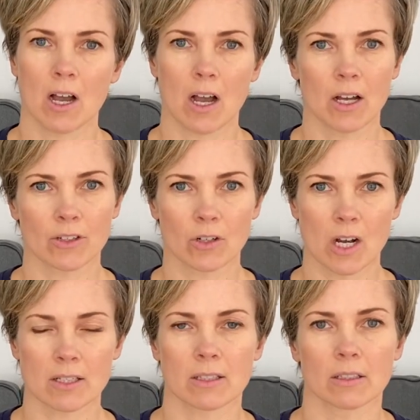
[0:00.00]

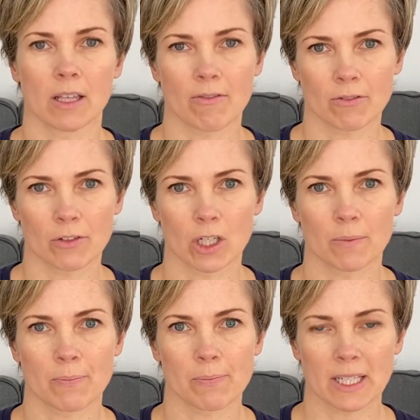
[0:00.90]
uncross the left foot,
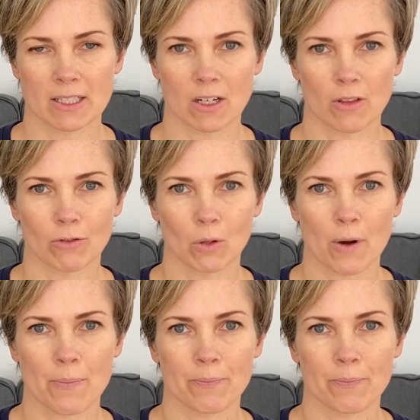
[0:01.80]
place it on the floor.